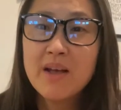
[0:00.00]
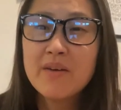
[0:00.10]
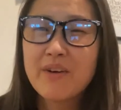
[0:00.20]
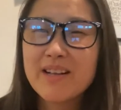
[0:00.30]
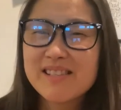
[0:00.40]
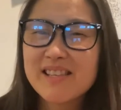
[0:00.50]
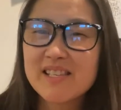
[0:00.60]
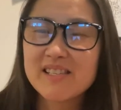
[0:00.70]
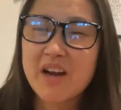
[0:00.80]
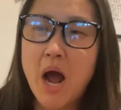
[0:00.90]
Friends,
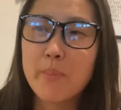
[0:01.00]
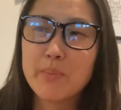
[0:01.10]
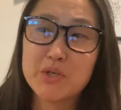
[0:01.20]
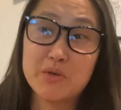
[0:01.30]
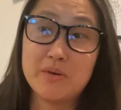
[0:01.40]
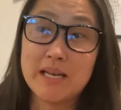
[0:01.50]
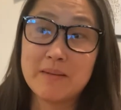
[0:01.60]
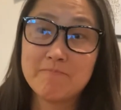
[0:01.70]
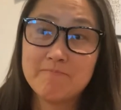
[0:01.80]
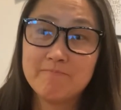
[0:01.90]
this is an
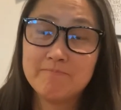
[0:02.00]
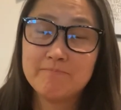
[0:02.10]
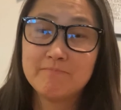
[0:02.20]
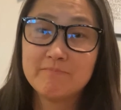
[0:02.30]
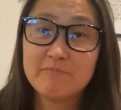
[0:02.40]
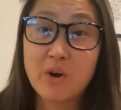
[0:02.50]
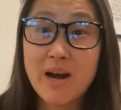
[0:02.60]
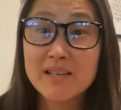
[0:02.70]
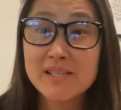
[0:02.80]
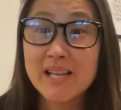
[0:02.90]
opportunity for
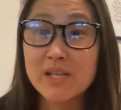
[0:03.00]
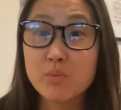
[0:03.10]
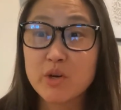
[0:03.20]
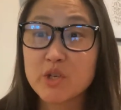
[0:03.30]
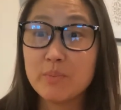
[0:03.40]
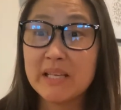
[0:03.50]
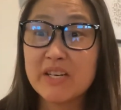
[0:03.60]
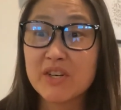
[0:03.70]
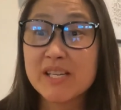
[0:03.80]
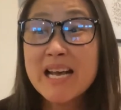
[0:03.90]
us as worship
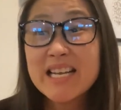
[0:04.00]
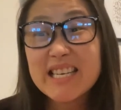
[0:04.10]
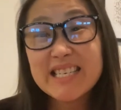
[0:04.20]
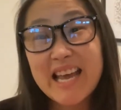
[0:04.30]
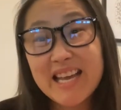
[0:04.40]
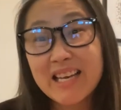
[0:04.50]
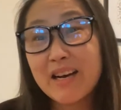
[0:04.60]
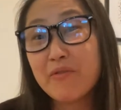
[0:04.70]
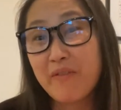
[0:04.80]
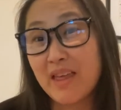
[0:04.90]
leaders to take
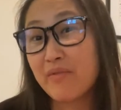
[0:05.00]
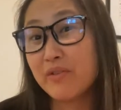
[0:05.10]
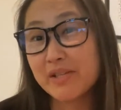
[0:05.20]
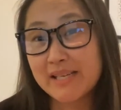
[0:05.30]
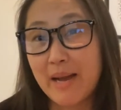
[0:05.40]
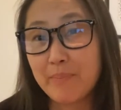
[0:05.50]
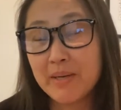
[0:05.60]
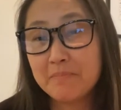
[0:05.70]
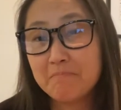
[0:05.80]
a faithful step,